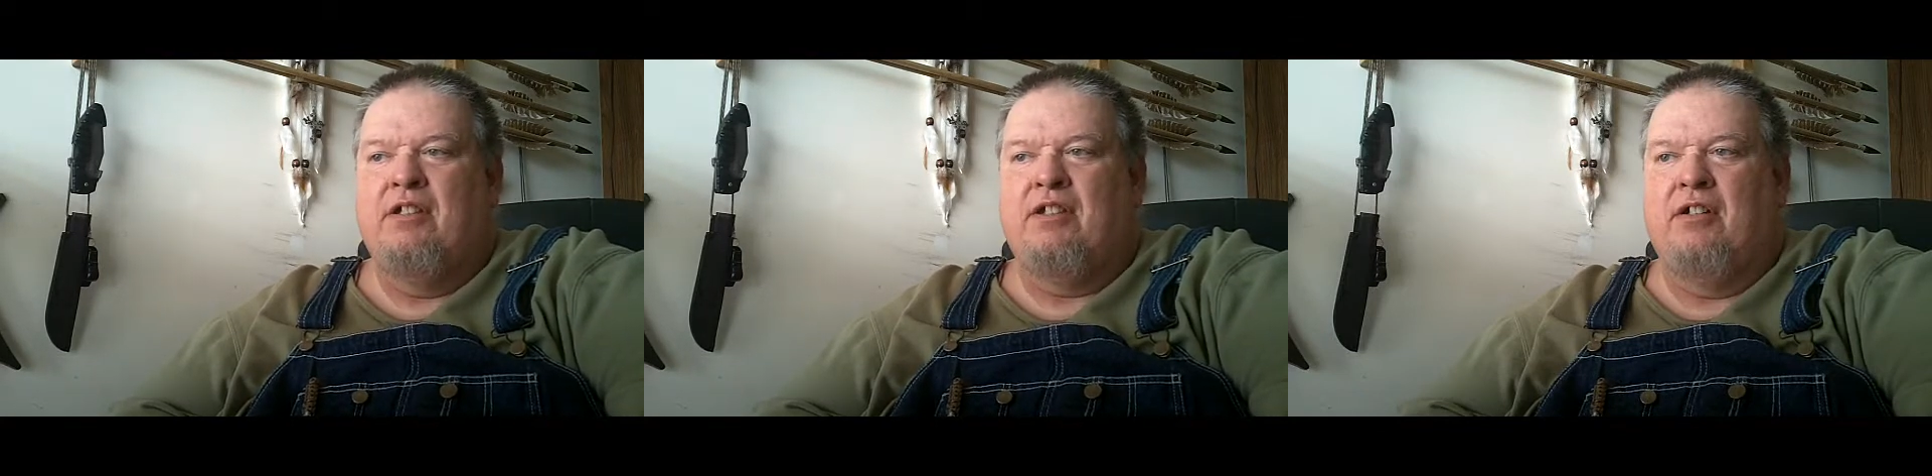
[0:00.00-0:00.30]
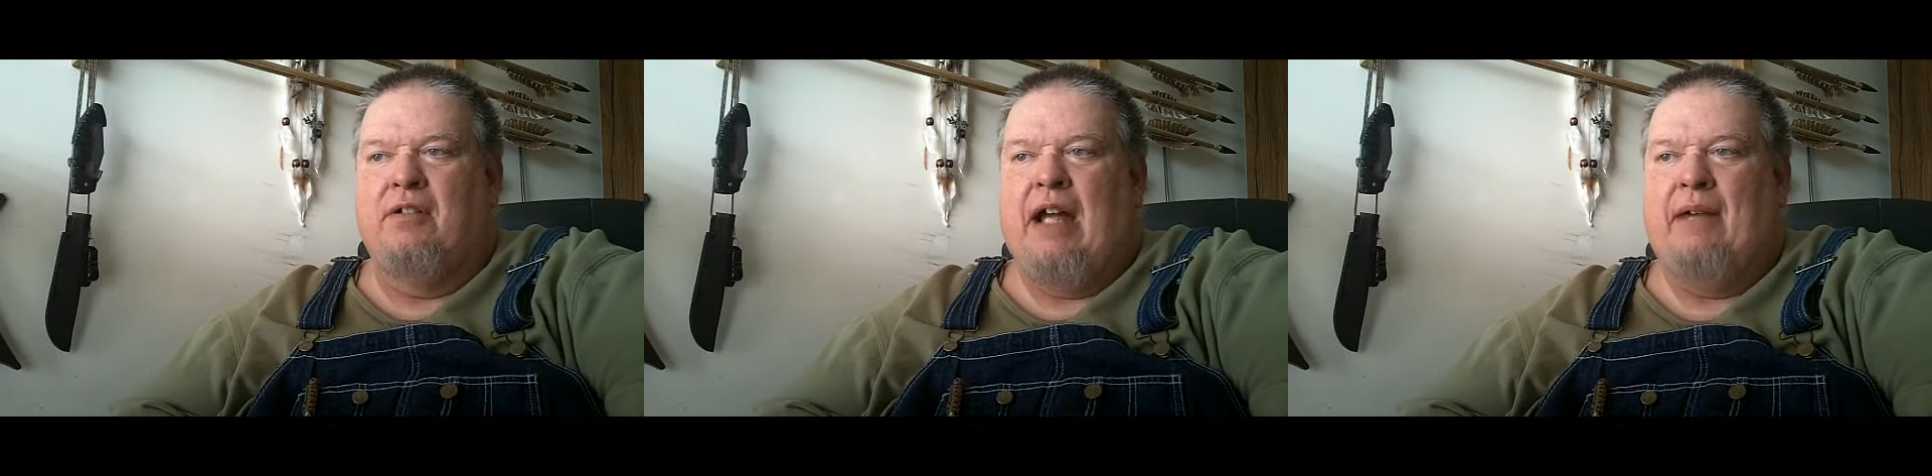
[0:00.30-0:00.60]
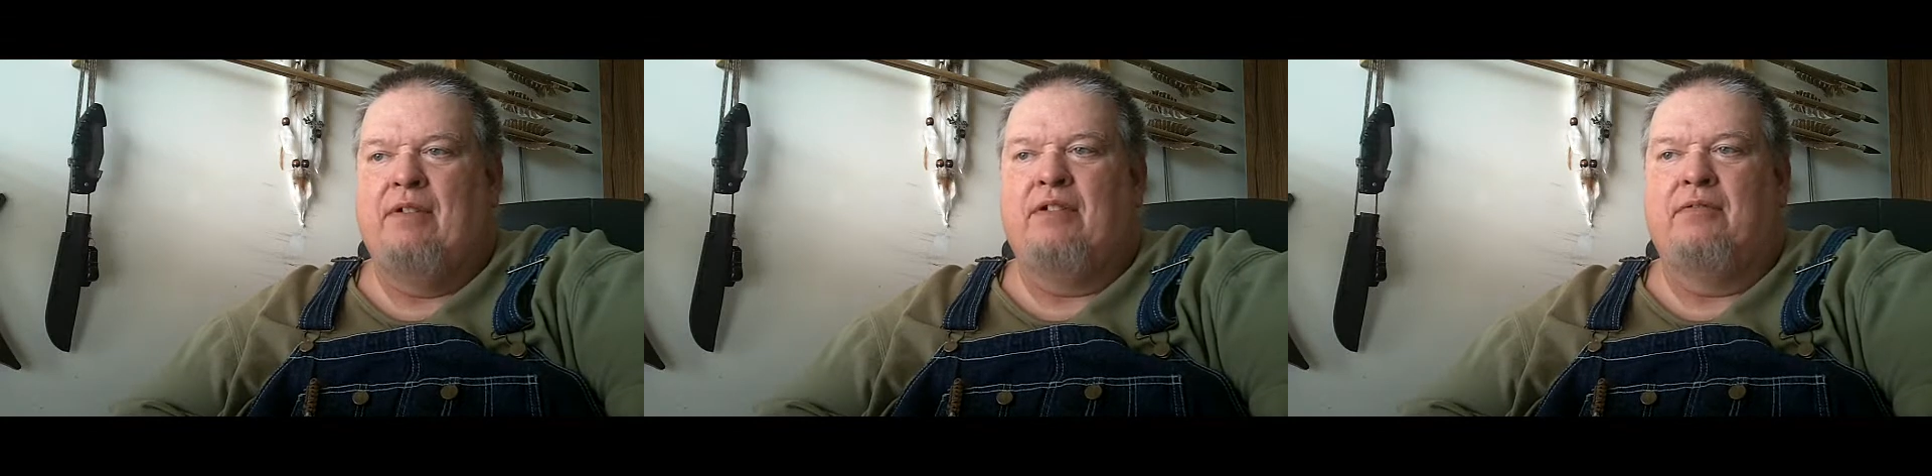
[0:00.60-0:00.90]
So
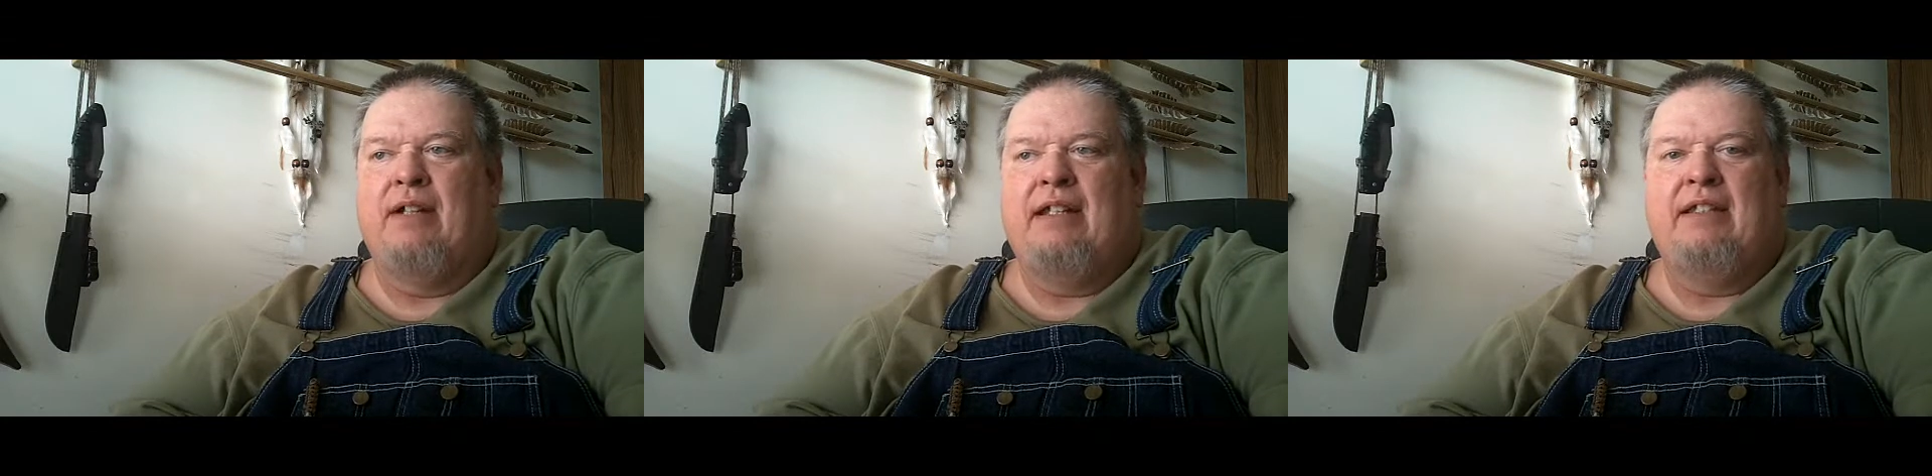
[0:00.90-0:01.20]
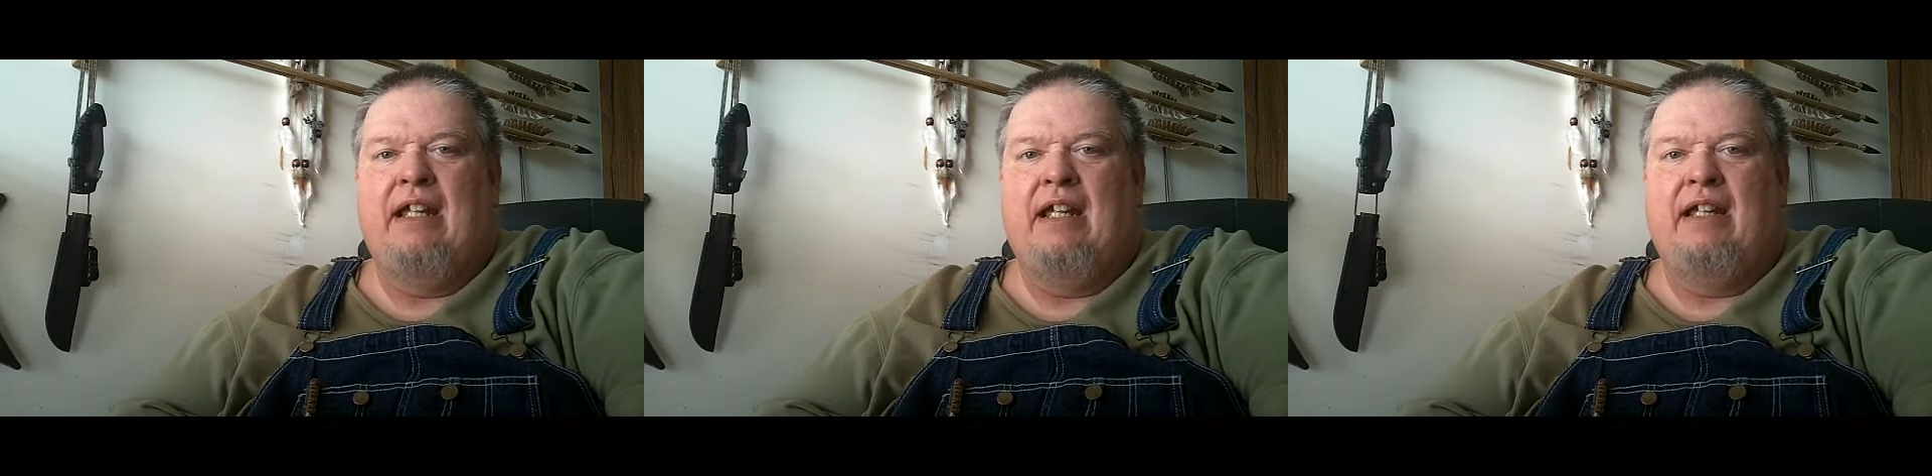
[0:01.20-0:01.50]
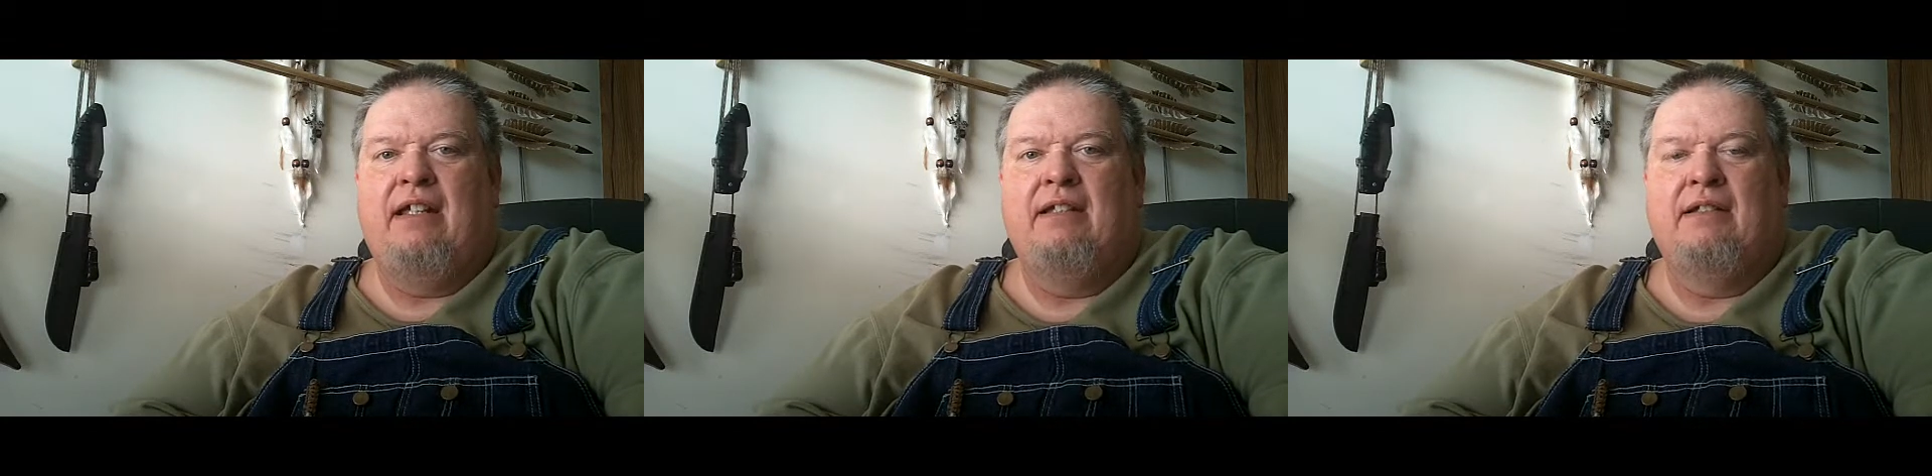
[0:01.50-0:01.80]
have a great
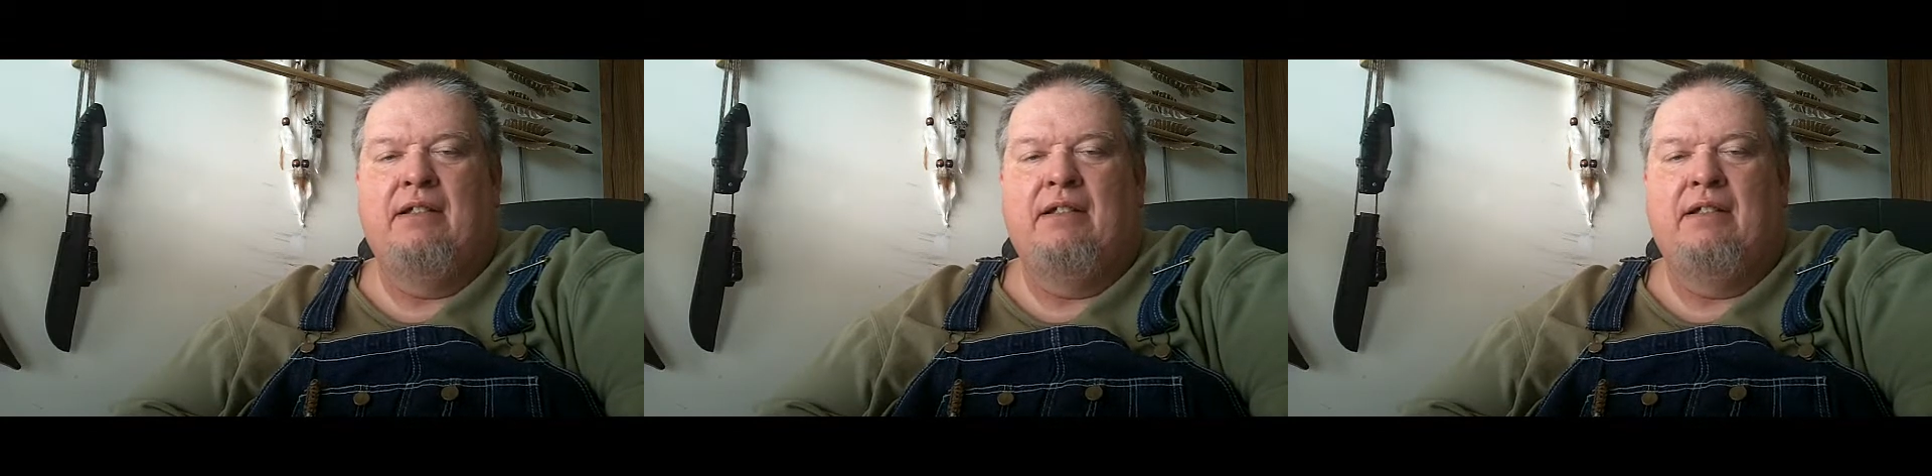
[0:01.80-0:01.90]
day.